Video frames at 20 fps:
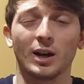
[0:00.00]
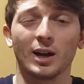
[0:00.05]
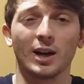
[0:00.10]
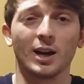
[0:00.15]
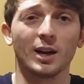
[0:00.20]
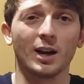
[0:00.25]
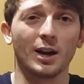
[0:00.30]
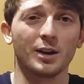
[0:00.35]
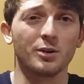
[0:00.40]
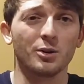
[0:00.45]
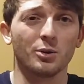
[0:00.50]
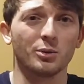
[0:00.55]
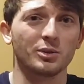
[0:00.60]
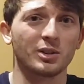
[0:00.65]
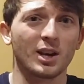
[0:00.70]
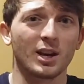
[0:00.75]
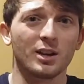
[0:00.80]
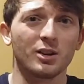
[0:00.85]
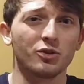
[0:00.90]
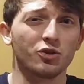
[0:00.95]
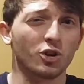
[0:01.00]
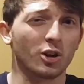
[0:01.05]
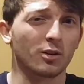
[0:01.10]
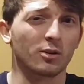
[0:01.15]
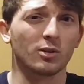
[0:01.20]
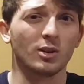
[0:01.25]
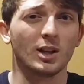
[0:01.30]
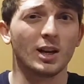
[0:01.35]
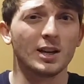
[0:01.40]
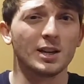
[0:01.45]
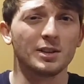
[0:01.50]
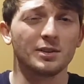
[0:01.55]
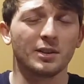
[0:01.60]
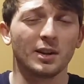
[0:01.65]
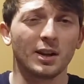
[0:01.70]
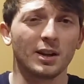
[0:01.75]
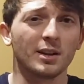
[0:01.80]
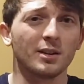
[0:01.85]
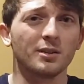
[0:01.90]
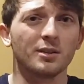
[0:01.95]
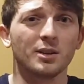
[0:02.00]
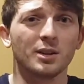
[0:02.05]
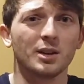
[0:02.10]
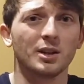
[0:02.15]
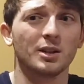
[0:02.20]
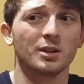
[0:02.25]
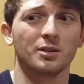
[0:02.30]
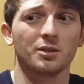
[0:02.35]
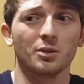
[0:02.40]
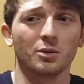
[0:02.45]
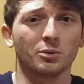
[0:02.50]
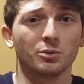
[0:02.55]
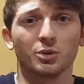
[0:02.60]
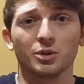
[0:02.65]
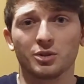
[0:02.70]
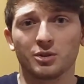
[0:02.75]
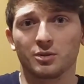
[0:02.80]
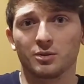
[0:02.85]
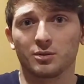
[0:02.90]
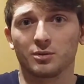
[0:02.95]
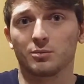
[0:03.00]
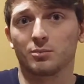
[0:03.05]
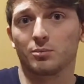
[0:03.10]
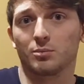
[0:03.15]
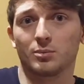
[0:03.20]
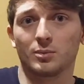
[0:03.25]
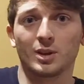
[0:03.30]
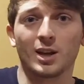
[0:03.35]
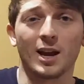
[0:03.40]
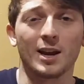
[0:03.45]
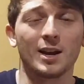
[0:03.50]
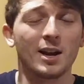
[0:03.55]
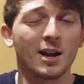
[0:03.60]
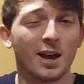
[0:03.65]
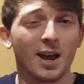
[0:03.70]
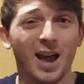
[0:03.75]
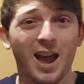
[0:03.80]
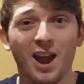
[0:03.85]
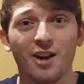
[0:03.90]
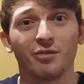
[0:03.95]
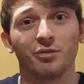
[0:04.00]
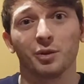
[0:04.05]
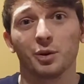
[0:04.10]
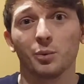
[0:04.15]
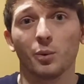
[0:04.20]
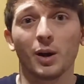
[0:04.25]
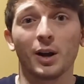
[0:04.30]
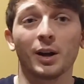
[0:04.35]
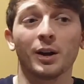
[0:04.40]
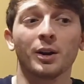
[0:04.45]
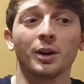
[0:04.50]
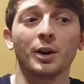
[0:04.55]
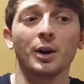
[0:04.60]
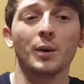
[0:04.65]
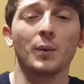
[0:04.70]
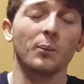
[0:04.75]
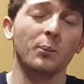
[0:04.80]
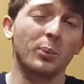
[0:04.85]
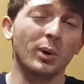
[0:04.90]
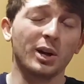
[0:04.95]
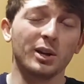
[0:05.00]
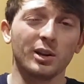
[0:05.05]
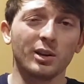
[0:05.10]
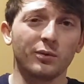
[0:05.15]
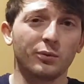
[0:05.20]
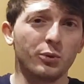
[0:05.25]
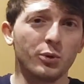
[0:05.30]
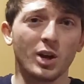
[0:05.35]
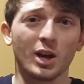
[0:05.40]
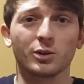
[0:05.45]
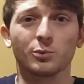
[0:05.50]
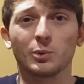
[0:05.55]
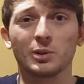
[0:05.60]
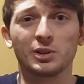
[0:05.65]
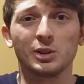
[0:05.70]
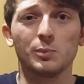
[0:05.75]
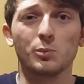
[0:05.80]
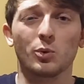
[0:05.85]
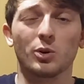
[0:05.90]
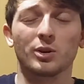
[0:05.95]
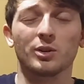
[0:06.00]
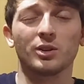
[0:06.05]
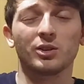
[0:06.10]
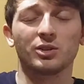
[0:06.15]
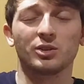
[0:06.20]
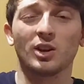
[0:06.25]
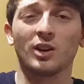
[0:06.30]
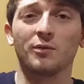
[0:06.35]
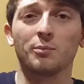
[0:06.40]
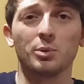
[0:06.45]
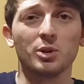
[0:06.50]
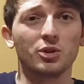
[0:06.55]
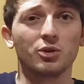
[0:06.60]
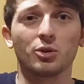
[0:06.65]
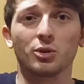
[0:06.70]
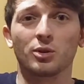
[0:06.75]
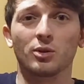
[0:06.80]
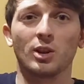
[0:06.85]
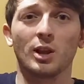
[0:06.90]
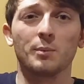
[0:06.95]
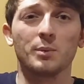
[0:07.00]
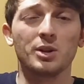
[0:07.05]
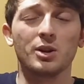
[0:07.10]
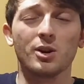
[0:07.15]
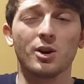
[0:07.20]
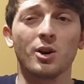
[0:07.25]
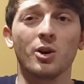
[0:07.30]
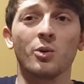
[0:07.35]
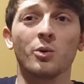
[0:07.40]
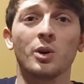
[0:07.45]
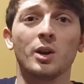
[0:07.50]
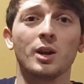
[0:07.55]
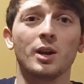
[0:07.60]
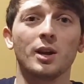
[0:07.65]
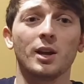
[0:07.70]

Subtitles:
I know it's kind of generalized and just kind of everywhere, but if you guys want to see more of this stuff, be sure to let me know.